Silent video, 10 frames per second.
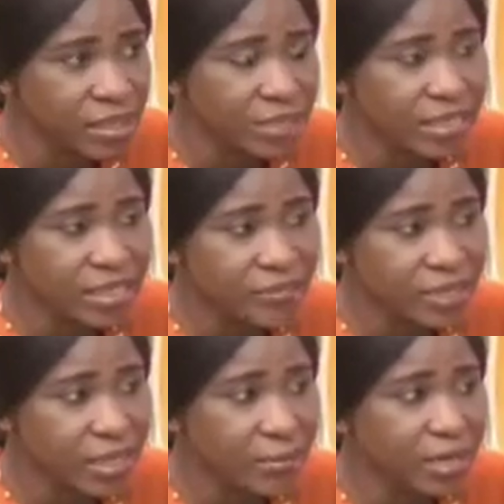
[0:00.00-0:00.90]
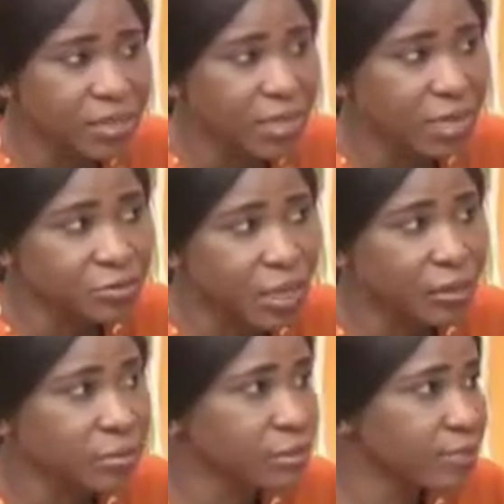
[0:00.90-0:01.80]
it has become an
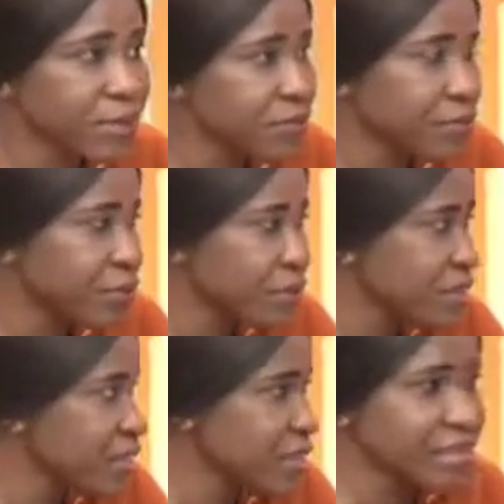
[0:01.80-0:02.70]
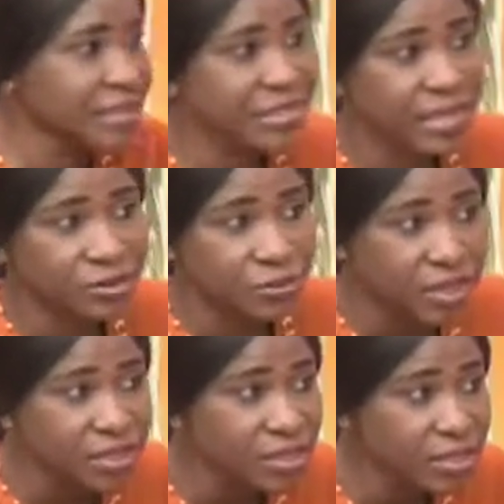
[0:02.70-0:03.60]
annual perennial thing, just like you
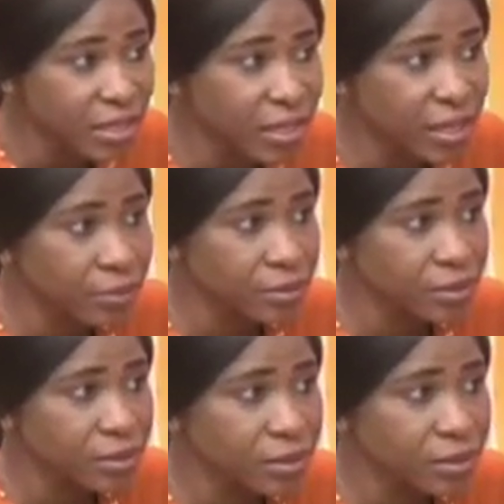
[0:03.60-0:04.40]
mentioned earlier on.